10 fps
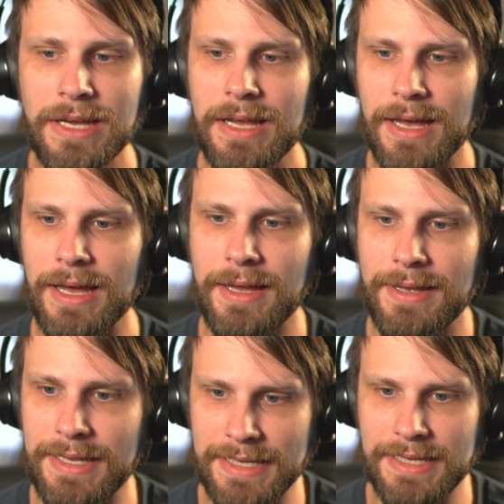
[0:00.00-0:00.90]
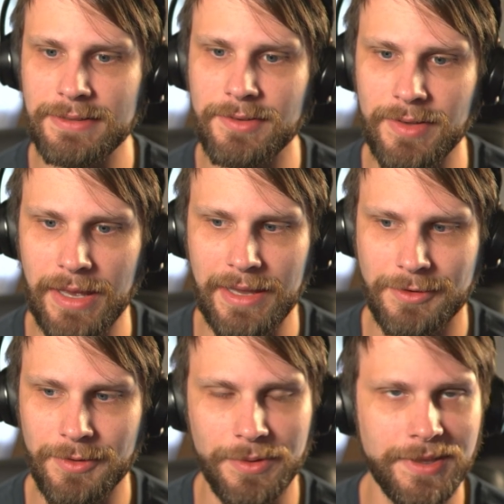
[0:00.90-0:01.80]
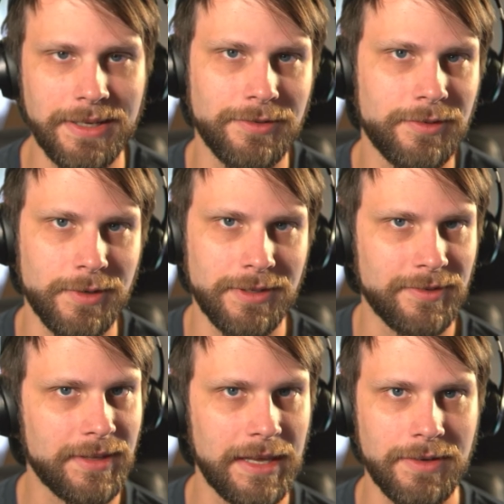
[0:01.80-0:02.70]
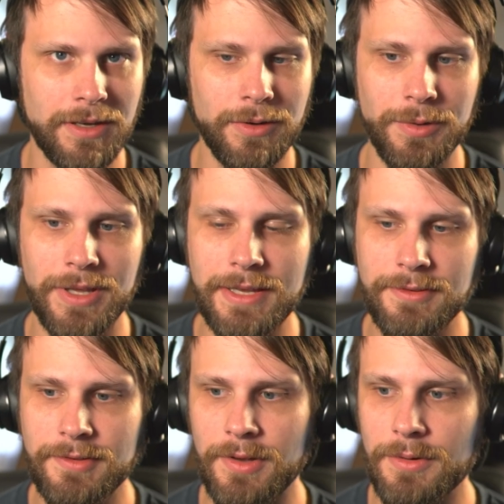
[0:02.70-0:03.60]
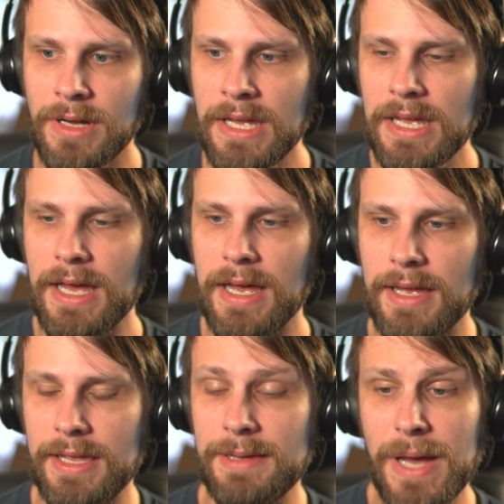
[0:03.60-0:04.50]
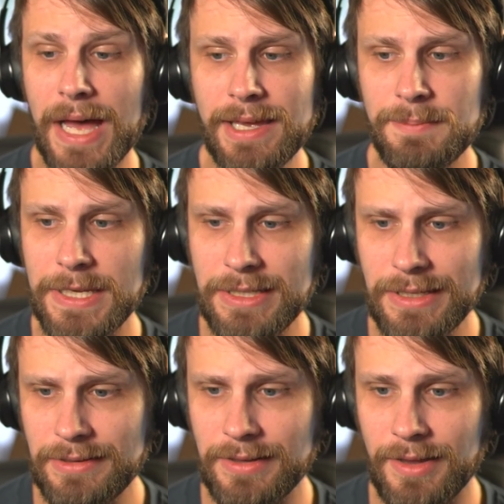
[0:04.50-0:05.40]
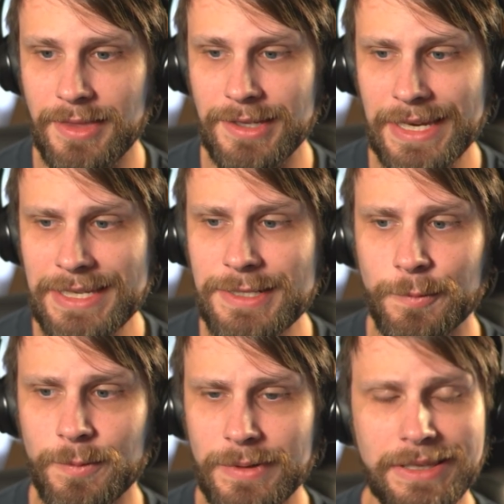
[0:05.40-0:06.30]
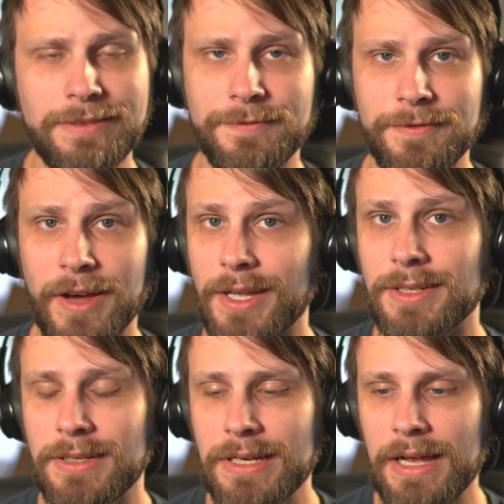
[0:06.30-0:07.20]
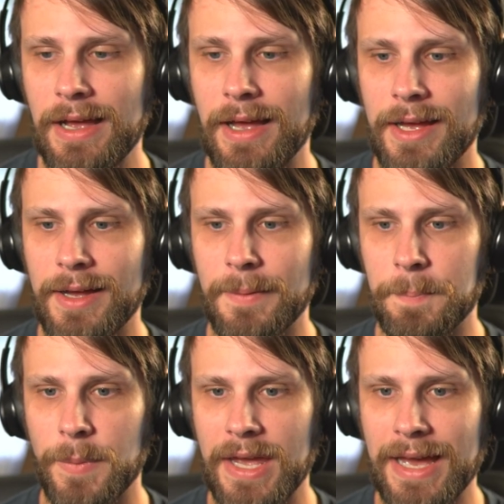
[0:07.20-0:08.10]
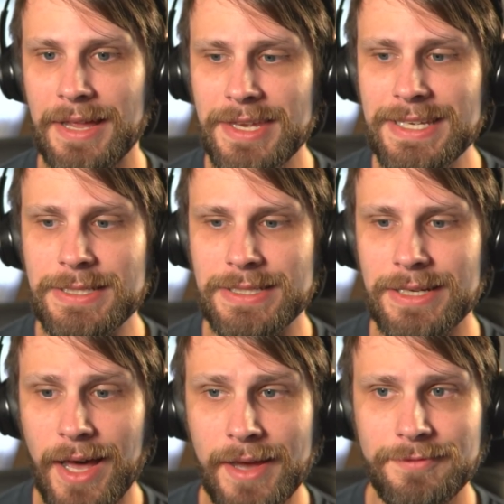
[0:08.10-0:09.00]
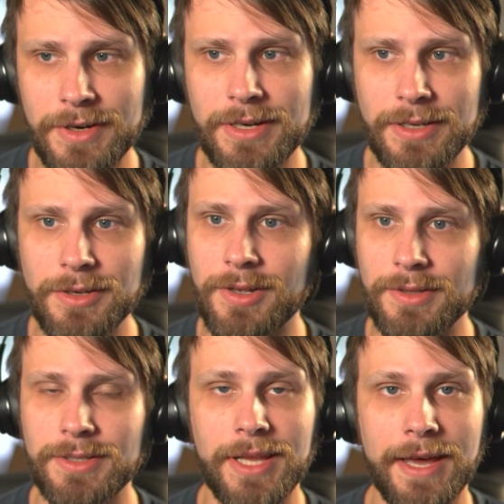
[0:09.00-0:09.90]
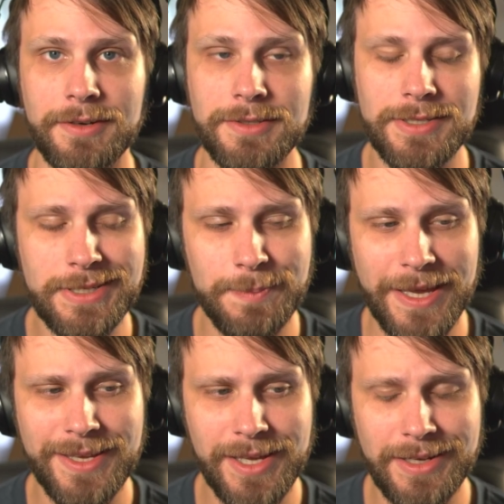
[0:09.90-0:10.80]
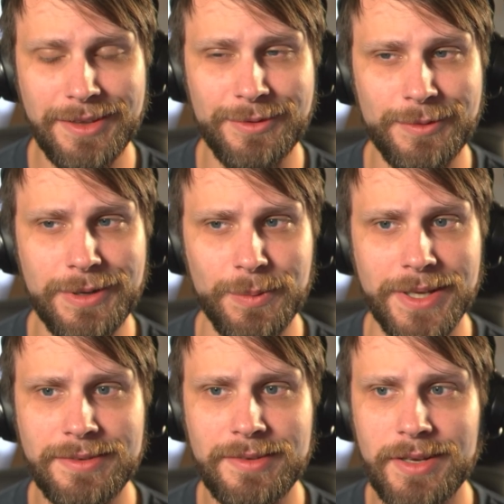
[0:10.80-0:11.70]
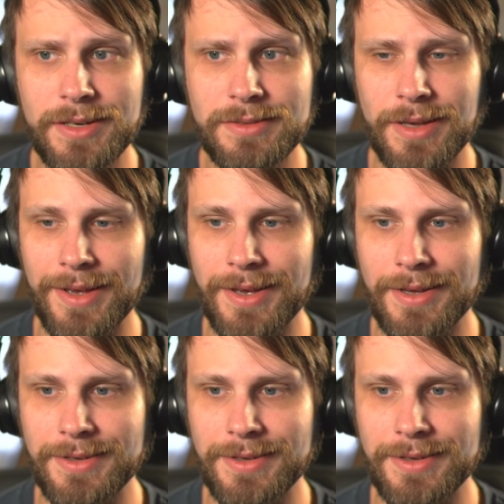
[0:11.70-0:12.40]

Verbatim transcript: Uh, and I don't think Streets gave it a whole lot. So, uh, in my opinion, the deck is really fun. Um, I think it's not very good on the ladder. Despite getting three wins here, uh,